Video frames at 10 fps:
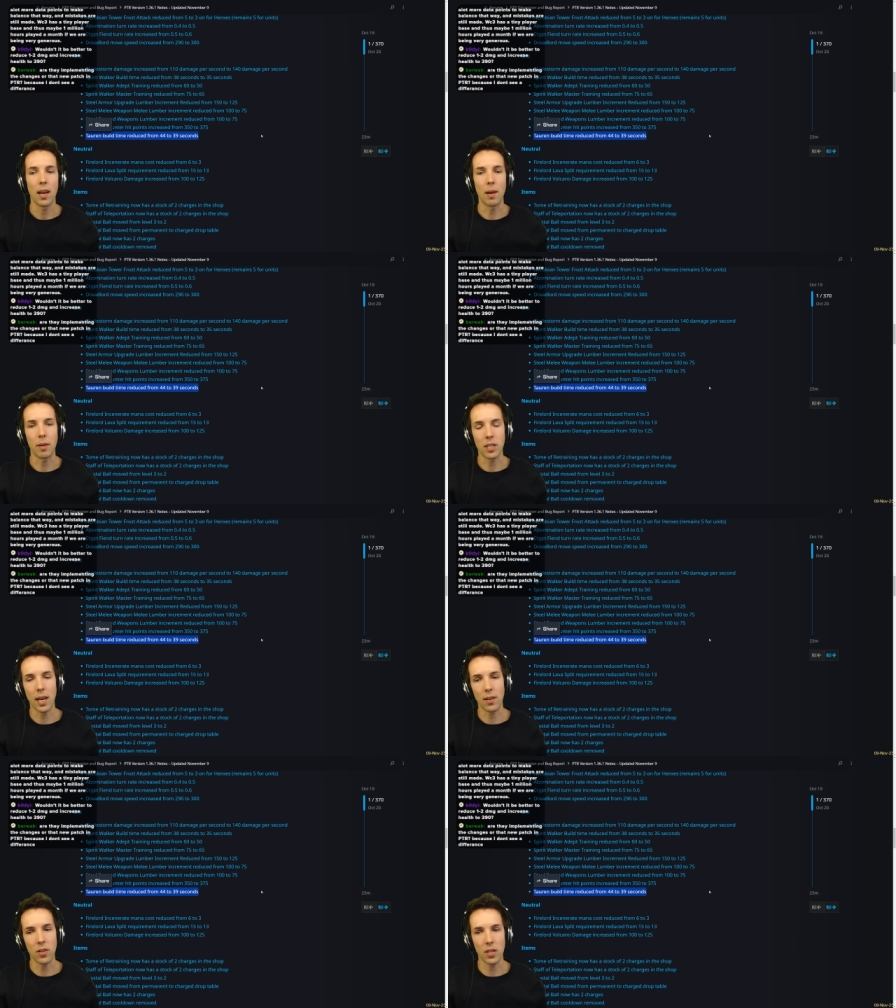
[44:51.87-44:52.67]
And I'm
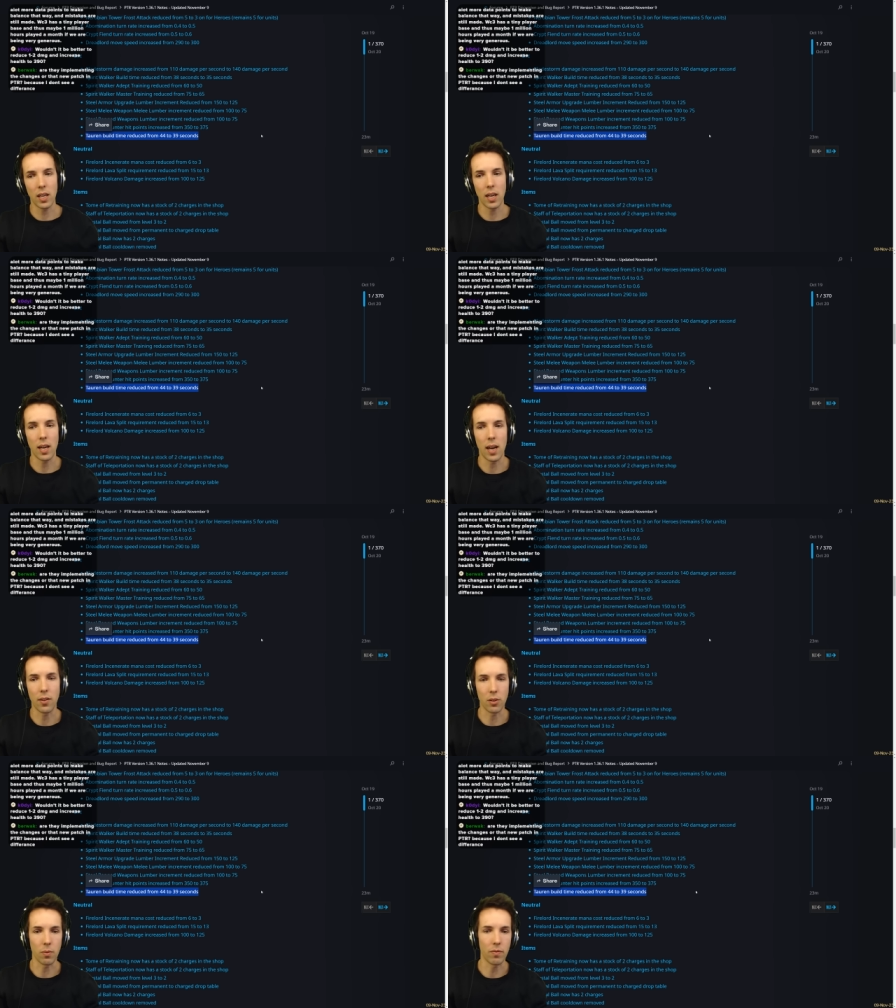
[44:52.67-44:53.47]
excited to see how
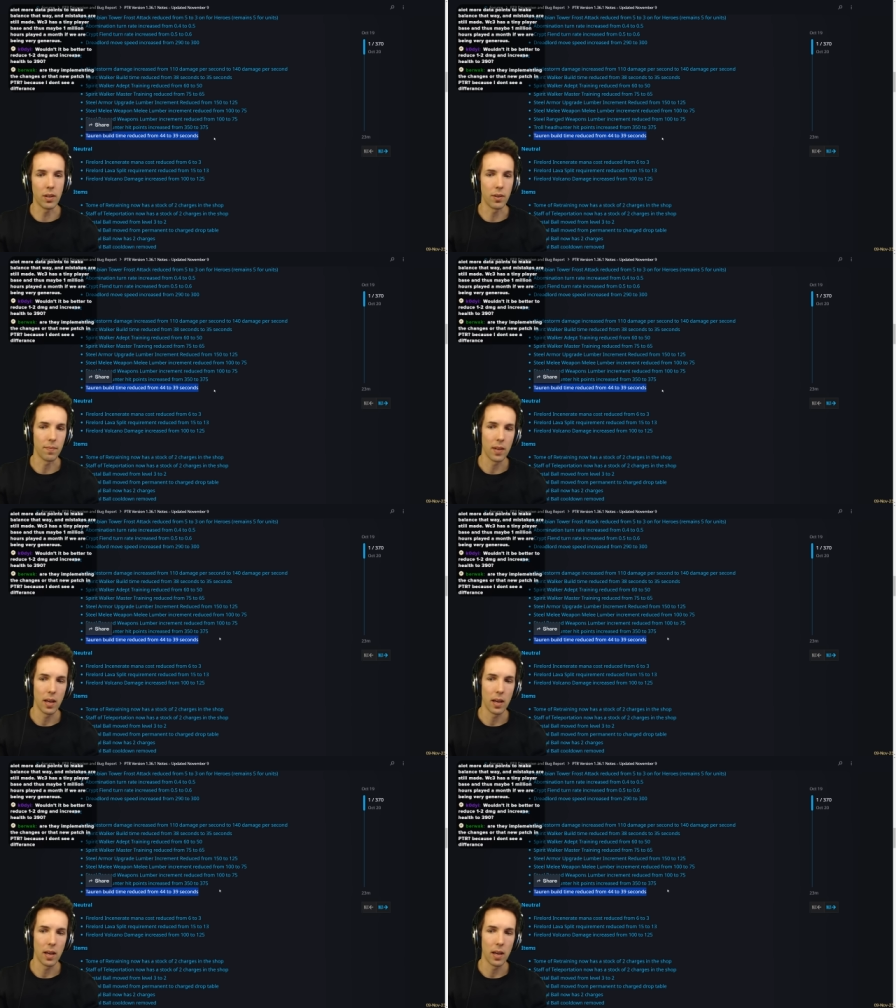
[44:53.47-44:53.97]
this will feel.